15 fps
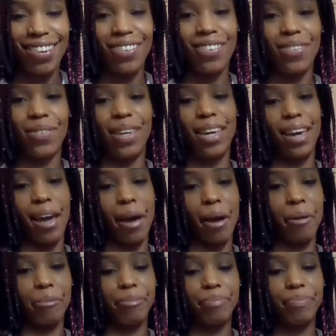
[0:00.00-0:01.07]
What we got?
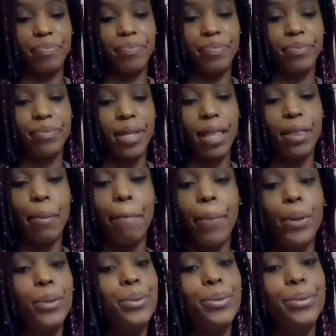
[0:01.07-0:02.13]
The
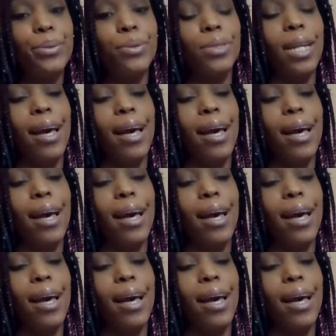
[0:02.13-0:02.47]
moon.